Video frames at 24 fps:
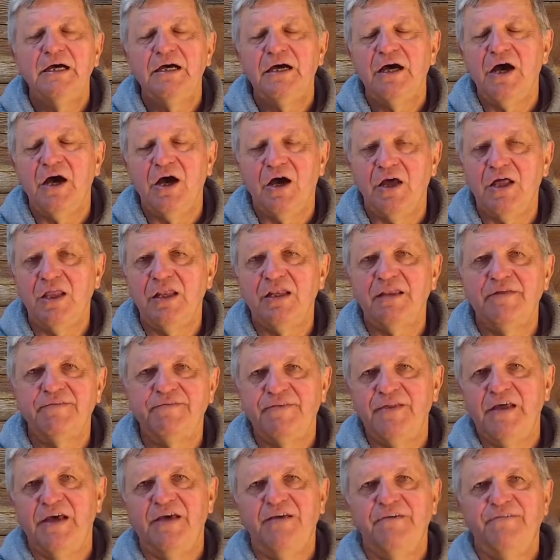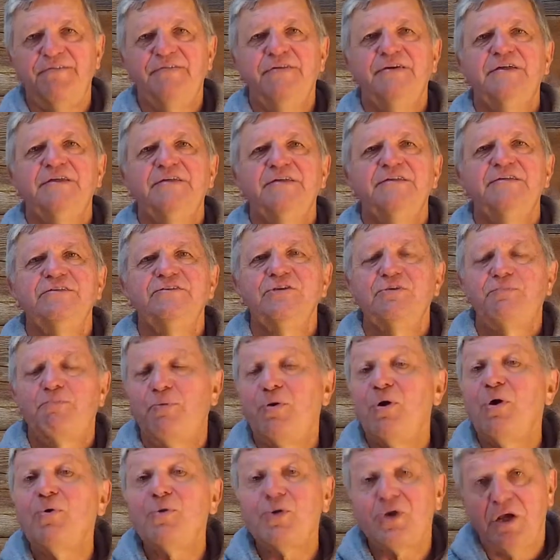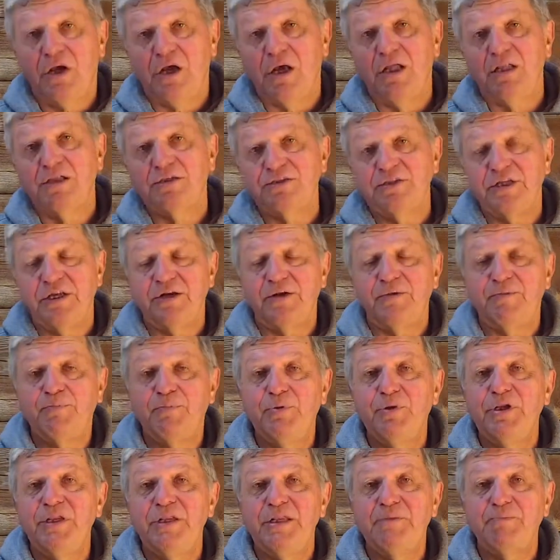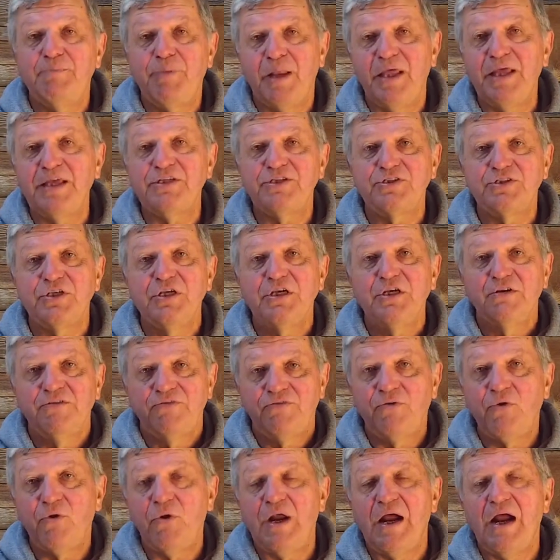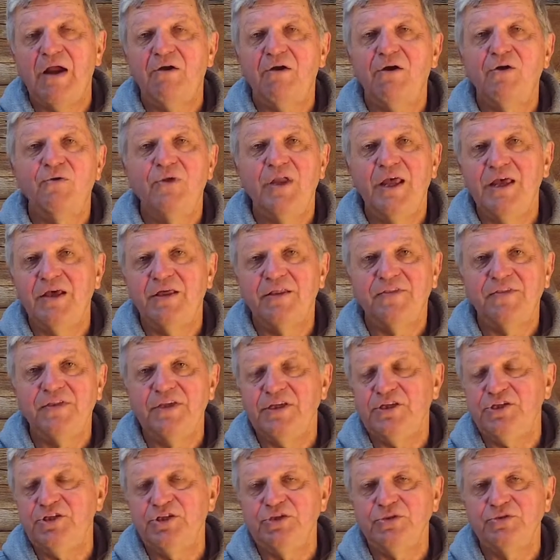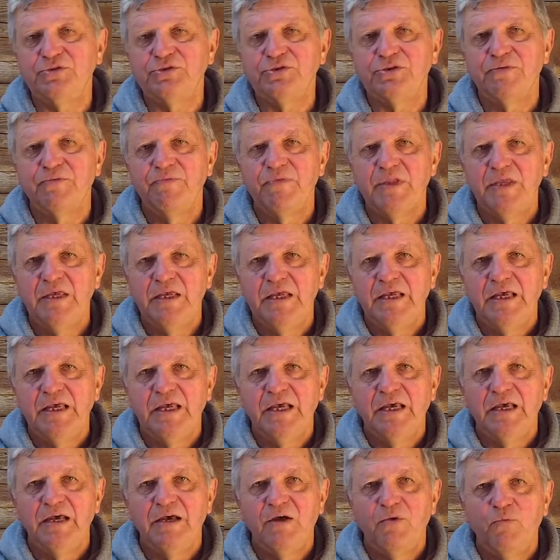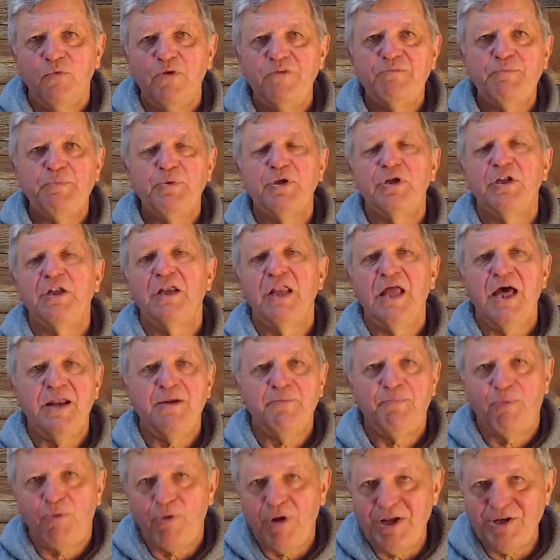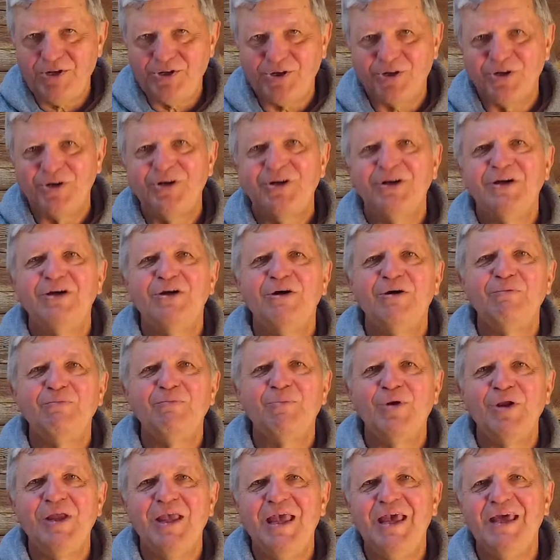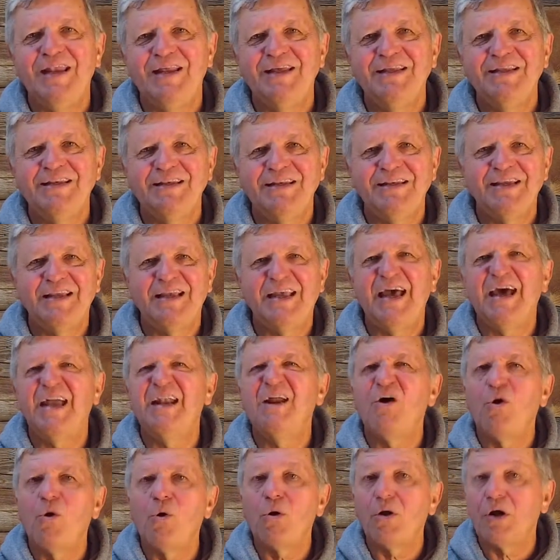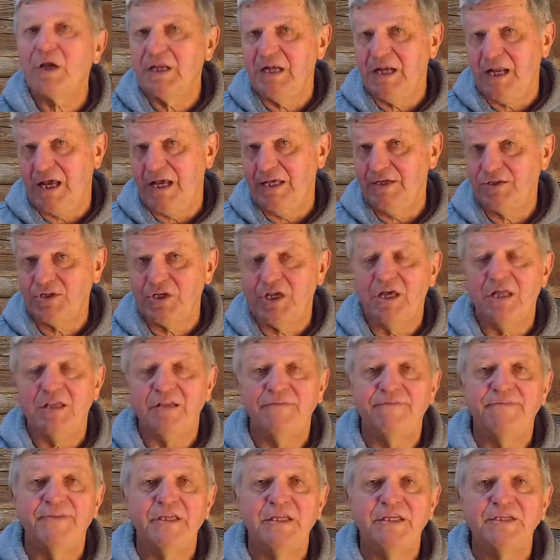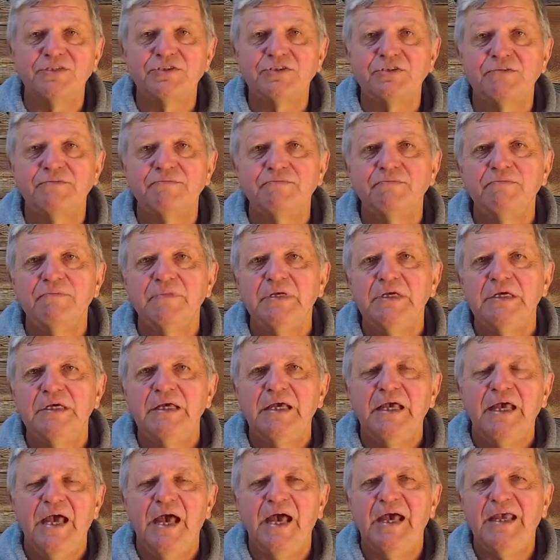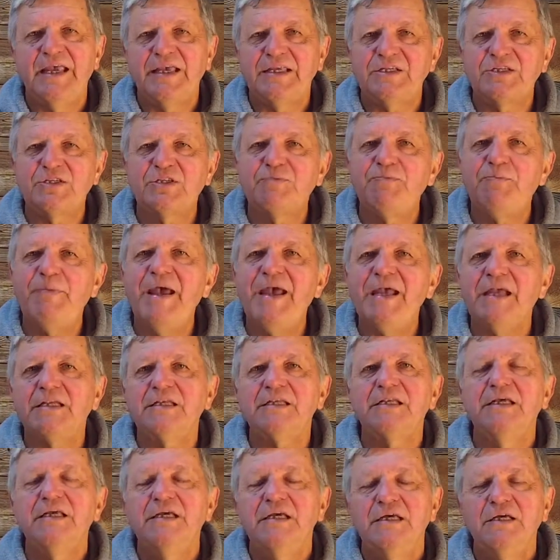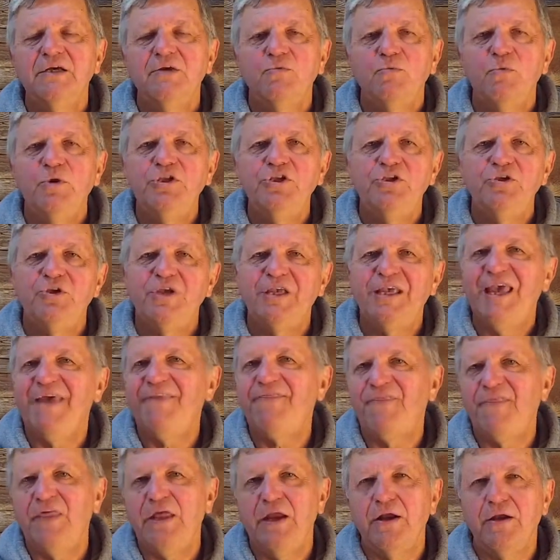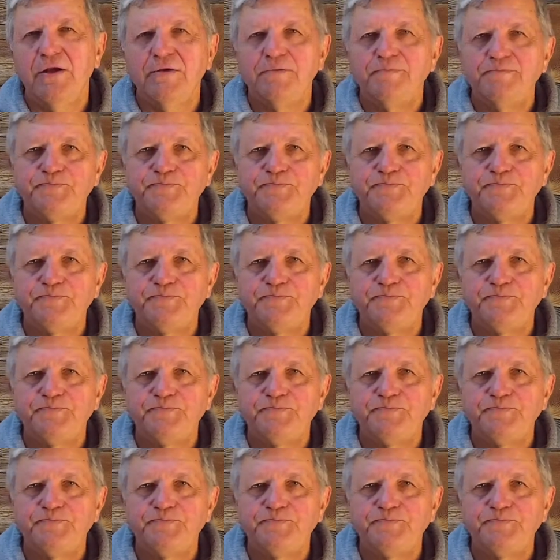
all of the protocols that are put in place for our own health issues. We've put a lot of pressure on Brianna to kind of organize all of this. Expect when you get there